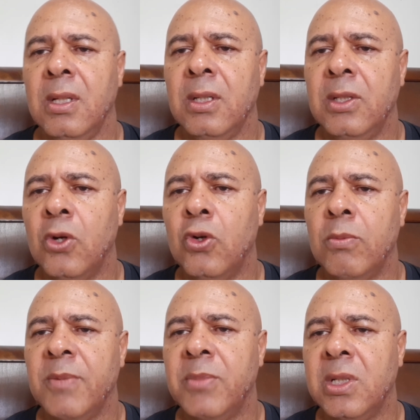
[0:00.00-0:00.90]
dome
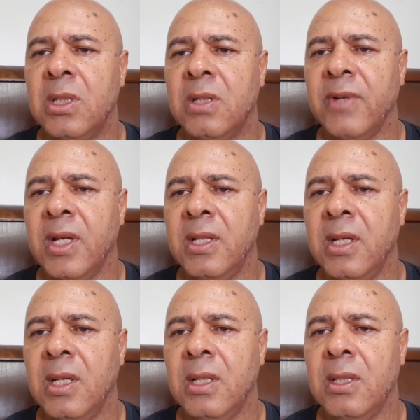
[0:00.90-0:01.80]
above, and
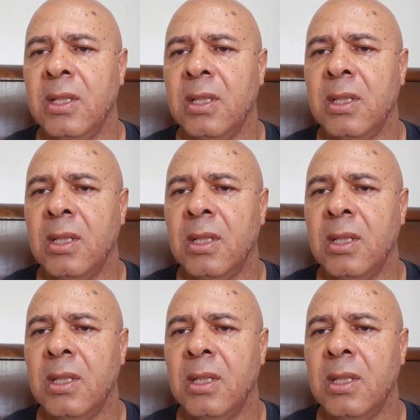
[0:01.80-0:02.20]
then the